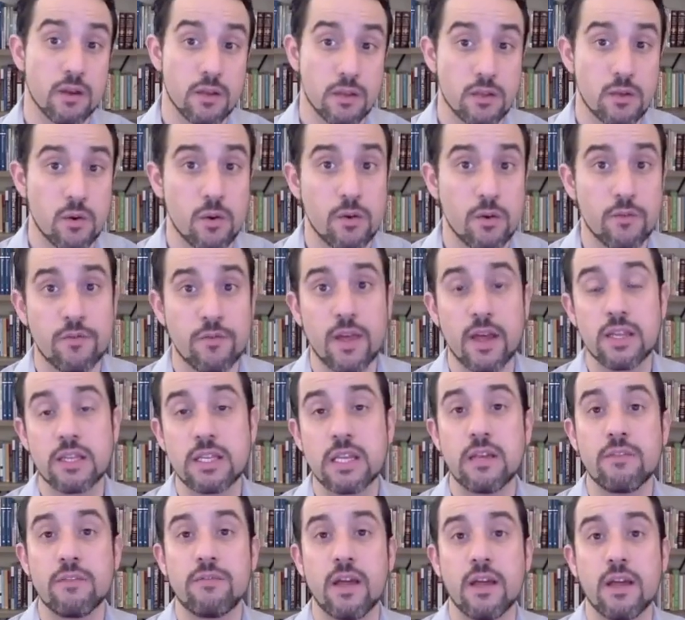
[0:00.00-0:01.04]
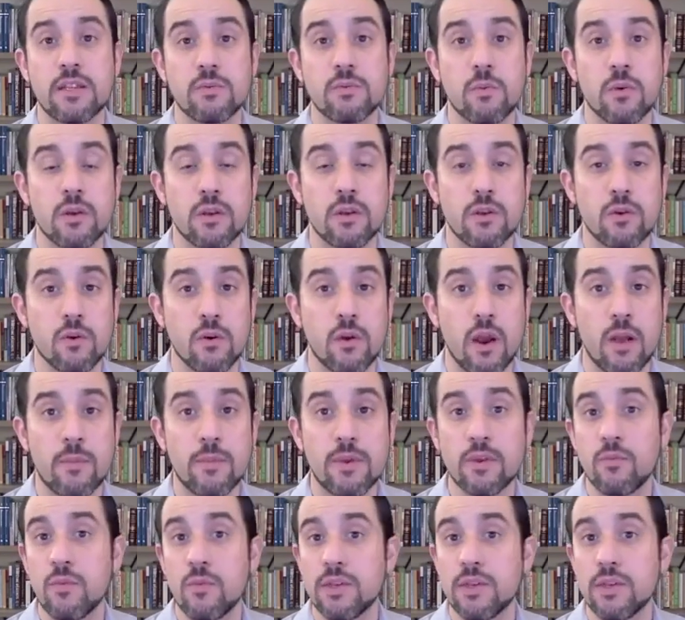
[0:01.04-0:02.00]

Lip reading: And so if that's what you are,